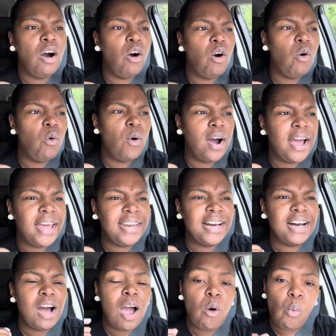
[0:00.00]

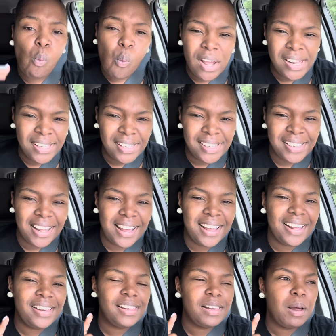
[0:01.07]
On
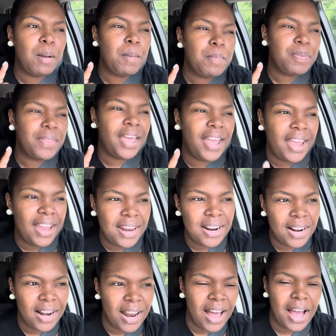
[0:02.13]
Wednesdays, 8
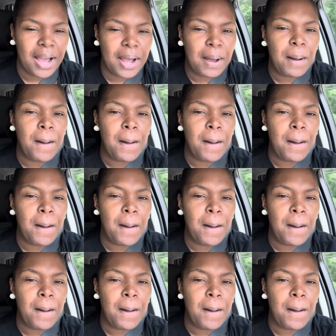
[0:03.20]
o'clock